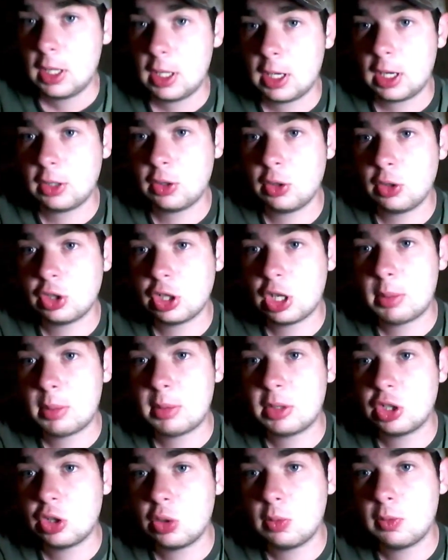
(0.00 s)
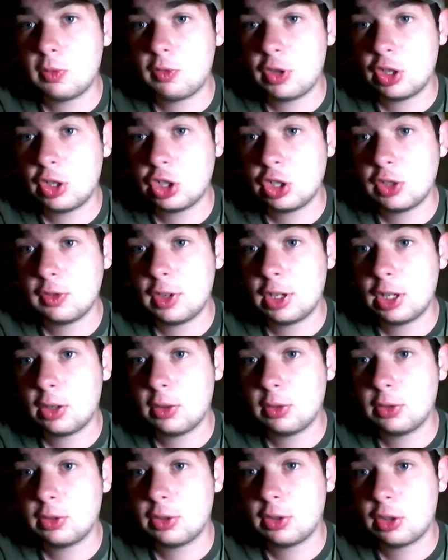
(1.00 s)
And I told you I'd be shooting fishing
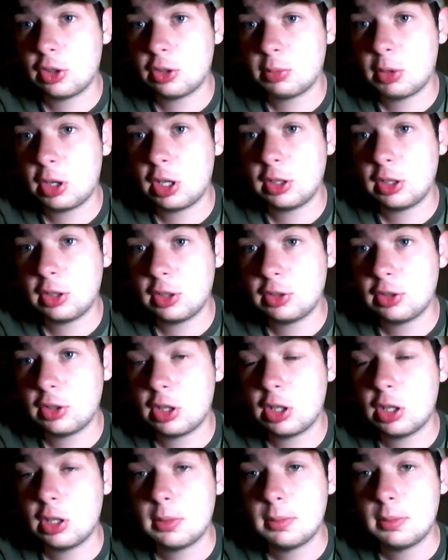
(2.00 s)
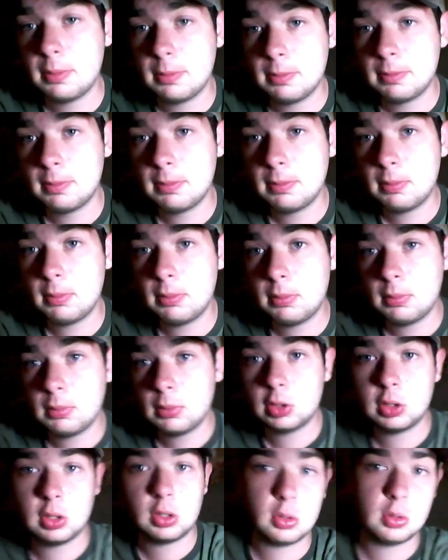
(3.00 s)
videos in the spring this year,
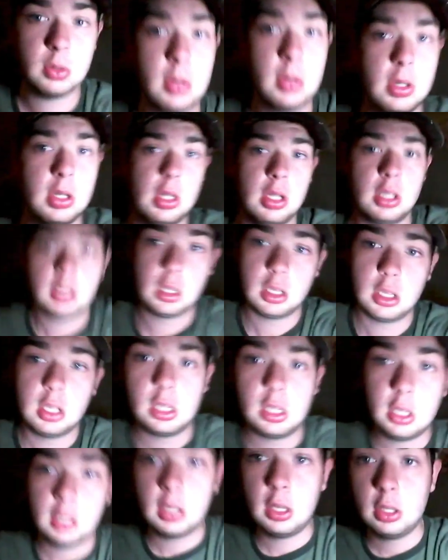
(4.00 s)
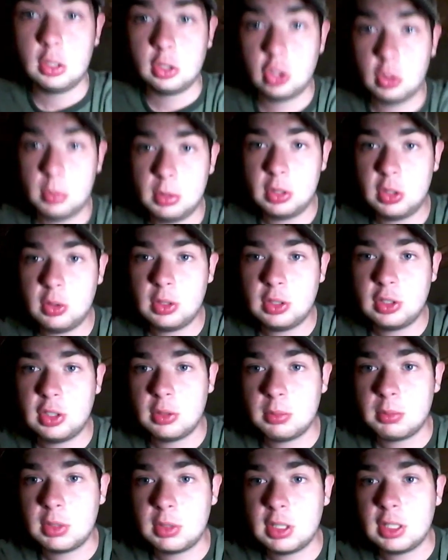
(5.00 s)
so we'll be doing
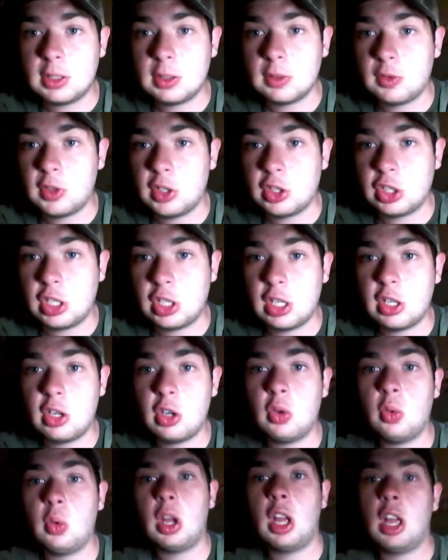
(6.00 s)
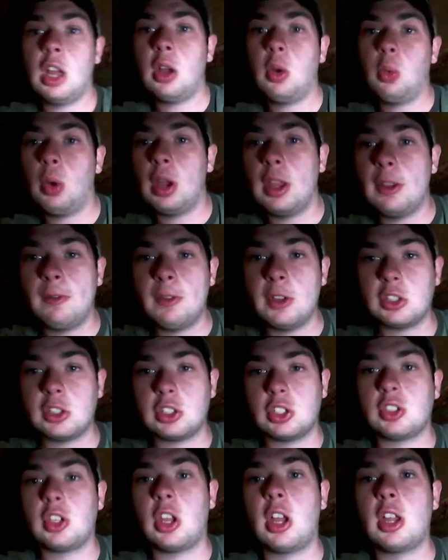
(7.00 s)
some decent fishing. I know
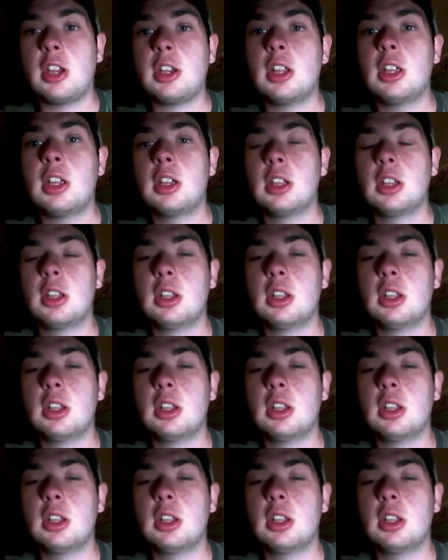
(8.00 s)
whitefish is on,